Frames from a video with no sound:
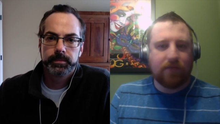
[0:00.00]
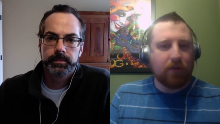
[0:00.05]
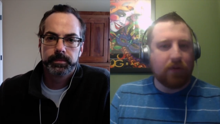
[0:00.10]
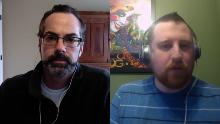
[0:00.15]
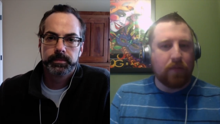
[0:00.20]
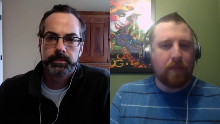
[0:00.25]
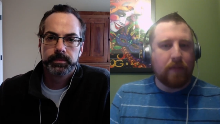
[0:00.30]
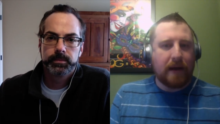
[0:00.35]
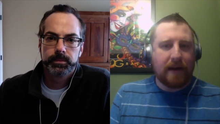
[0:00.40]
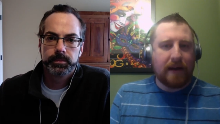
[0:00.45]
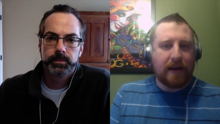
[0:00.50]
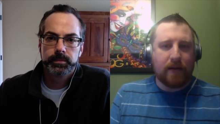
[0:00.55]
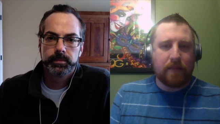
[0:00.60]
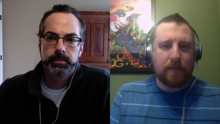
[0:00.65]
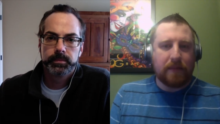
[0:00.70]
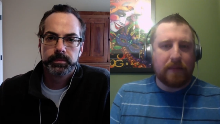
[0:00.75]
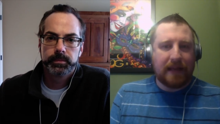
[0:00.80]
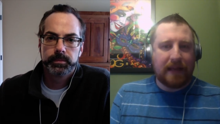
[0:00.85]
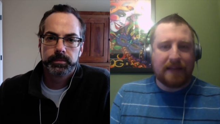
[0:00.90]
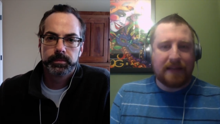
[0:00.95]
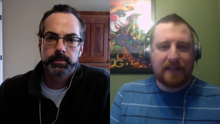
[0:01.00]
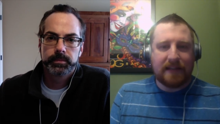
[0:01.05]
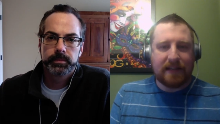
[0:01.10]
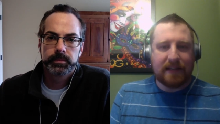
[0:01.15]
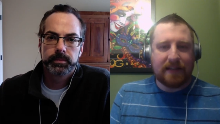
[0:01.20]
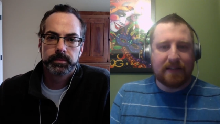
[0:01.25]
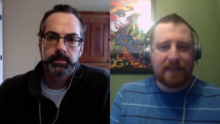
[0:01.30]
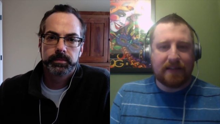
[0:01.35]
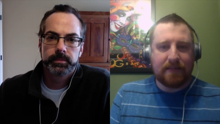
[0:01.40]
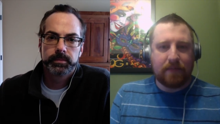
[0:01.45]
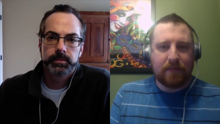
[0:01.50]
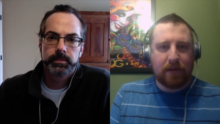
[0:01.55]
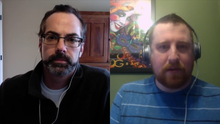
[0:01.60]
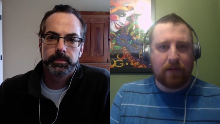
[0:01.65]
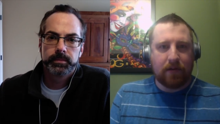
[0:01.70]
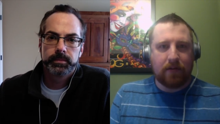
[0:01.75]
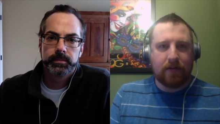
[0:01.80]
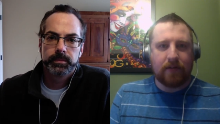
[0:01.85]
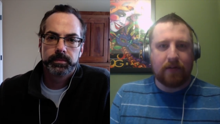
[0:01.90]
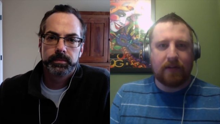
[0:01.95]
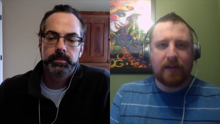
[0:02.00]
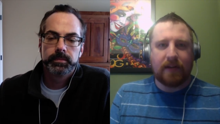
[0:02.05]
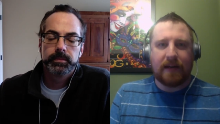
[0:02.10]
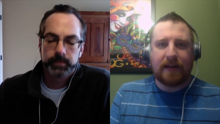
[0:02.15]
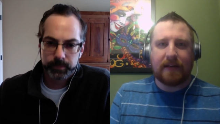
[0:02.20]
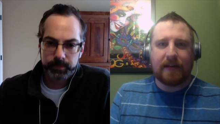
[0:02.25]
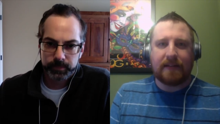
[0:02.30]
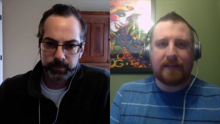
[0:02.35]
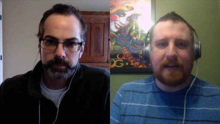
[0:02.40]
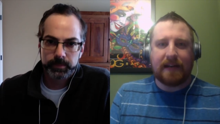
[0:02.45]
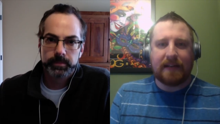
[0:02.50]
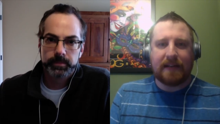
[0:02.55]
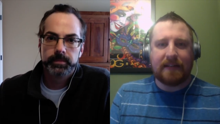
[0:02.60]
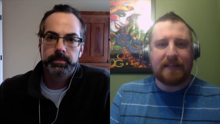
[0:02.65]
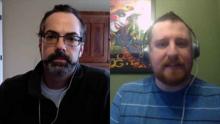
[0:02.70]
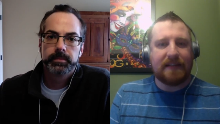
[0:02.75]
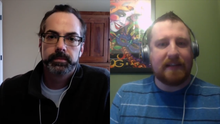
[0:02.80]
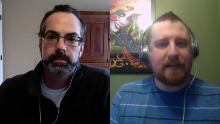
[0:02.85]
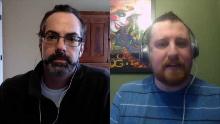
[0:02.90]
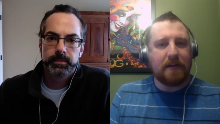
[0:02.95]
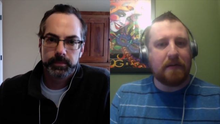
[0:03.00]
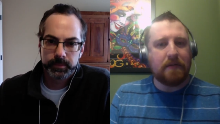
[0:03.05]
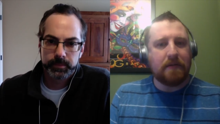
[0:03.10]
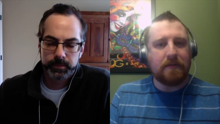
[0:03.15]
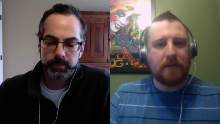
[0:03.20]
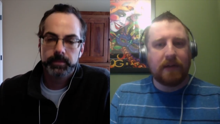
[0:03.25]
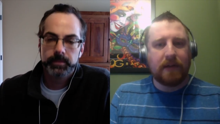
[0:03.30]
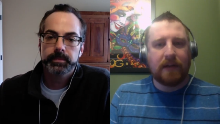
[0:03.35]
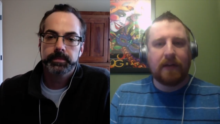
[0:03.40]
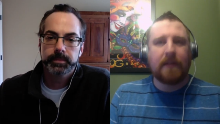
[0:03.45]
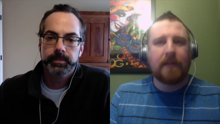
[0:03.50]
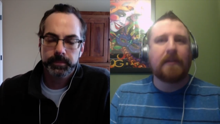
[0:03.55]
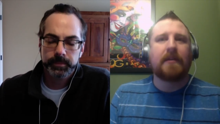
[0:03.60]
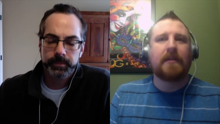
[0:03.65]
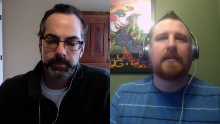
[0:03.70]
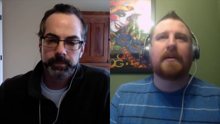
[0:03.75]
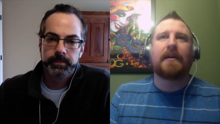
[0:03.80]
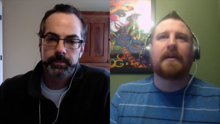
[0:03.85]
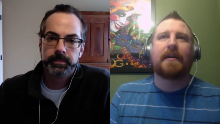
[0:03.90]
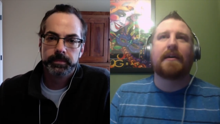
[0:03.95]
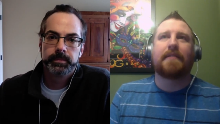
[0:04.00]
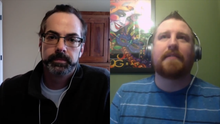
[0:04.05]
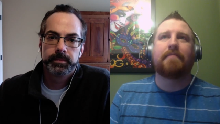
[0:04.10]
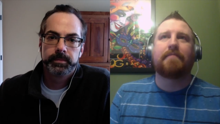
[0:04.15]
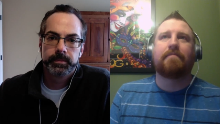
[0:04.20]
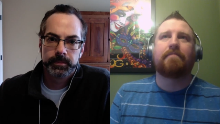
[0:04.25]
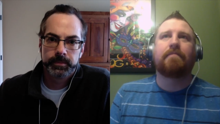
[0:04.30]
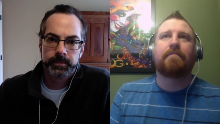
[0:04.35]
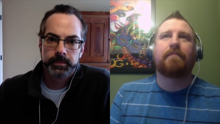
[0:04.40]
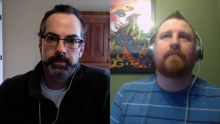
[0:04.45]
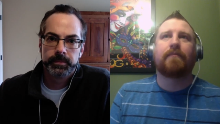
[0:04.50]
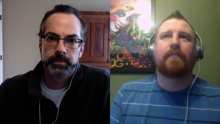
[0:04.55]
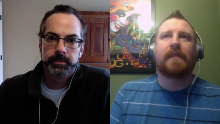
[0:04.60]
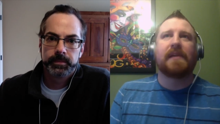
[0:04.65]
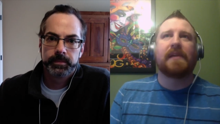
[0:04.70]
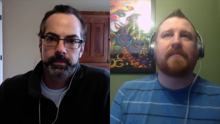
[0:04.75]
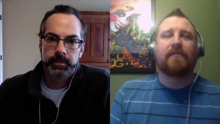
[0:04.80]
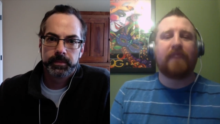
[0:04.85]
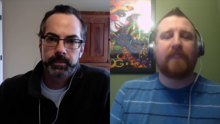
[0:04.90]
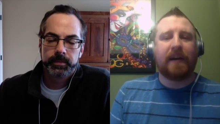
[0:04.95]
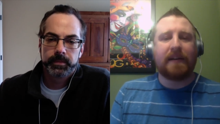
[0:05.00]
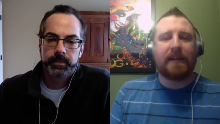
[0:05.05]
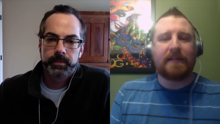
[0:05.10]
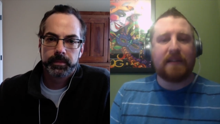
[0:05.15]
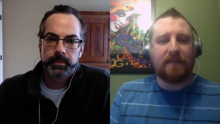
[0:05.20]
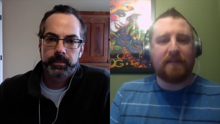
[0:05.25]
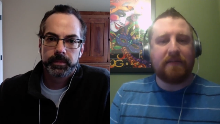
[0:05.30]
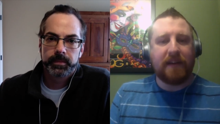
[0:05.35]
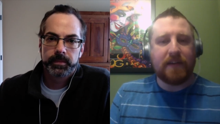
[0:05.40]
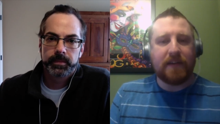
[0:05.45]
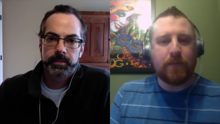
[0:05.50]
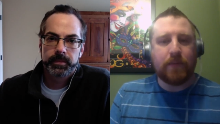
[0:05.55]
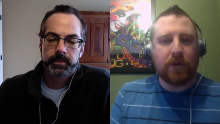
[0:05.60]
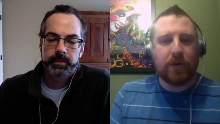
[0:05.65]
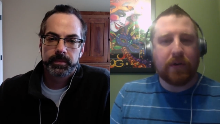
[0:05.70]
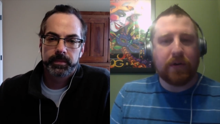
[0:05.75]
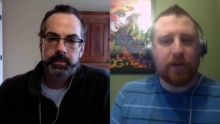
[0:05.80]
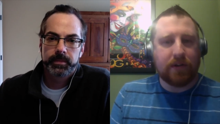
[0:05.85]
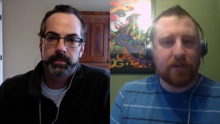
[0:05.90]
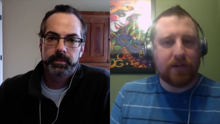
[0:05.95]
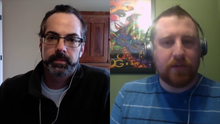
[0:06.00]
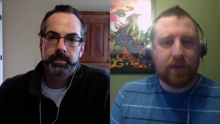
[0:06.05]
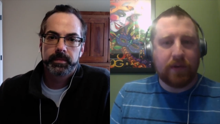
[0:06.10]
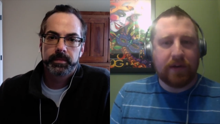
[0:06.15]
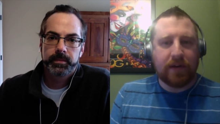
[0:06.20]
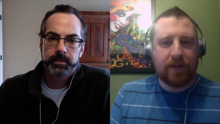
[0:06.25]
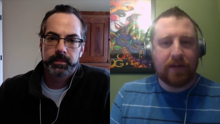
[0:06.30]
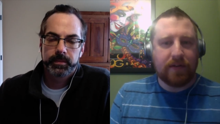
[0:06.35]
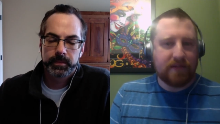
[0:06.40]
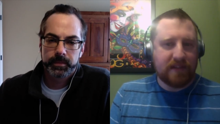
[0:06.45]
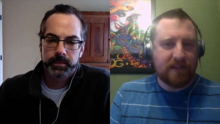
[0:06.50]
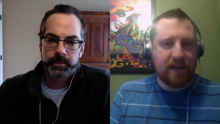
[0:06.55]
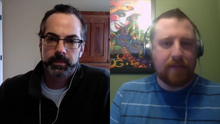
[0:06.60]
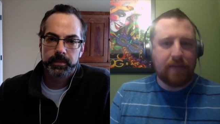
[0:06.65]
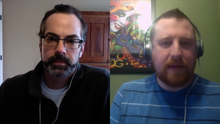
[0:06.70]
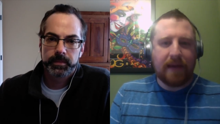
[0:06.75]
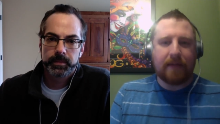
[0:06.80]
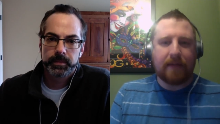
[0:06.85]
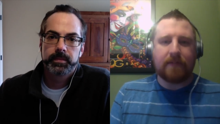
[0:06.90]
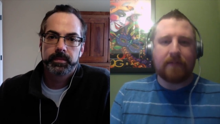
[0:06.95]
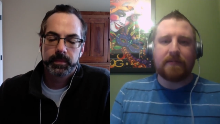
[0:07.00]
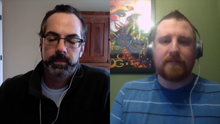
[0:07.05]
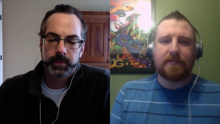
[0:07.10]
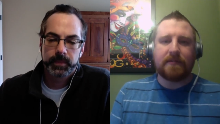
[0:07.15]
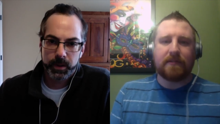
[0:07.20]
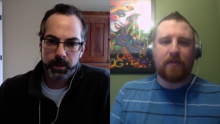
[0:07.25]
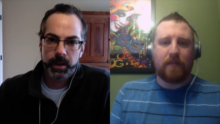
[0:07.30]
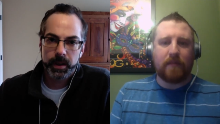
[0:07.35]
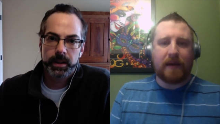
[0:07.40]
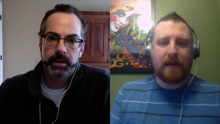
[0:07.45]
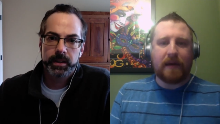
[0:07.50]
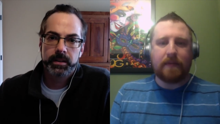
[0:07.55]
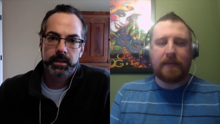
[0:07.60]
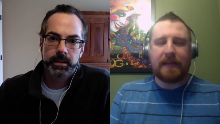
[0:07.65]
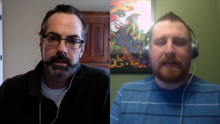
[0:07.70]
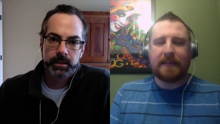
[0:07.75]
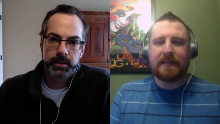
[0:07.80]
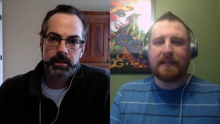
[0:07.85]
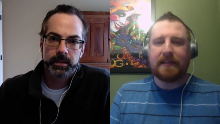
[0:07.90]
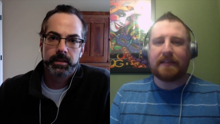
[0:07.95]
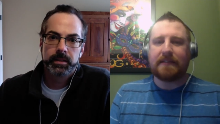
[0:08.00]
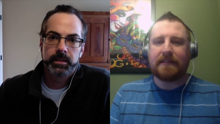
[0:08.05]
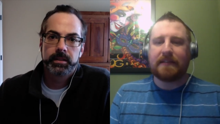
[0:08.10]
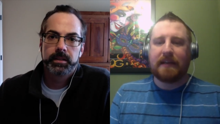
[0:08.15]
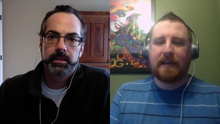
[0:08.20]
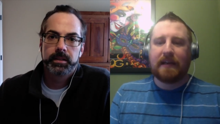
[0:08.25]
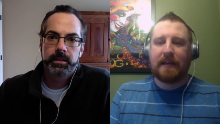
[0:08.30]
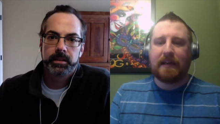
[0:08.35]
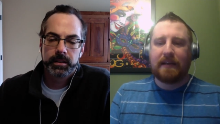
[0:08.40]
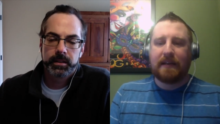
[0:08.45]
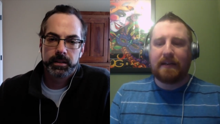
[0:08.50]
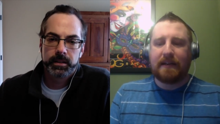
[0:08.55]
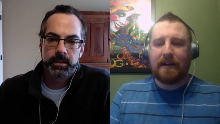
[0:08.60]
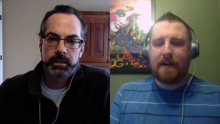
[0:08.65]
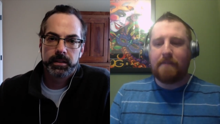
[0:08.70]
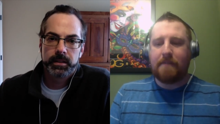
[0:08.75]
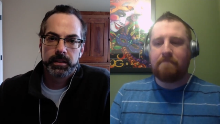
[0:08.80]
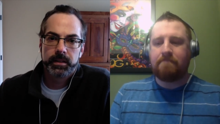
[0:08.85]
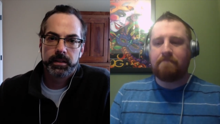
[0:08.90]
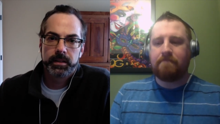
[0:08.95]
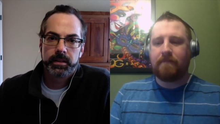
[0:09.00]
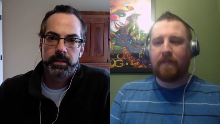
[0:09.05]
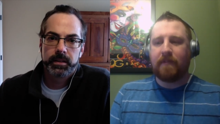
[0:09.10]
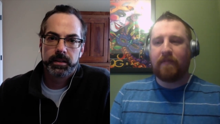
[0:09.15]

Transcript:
Speaker 1: growbioplastics plural uh, dot co. Mm-hmm. They can find us on Facebook or Twitter, those same handles, okay. Grow Bioplastics. Um,